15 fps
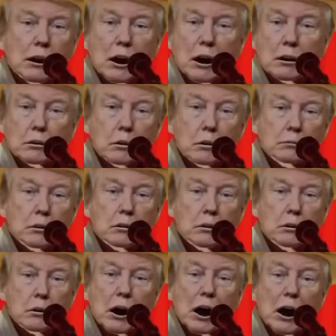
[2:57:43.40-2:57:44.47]
don't you
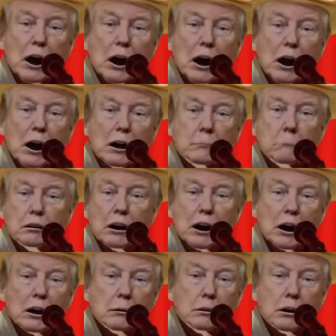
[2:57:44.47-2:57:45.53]
try to blame
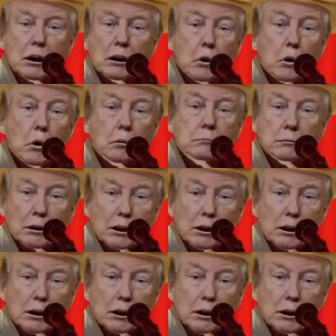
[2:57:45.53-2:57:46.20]
it on me.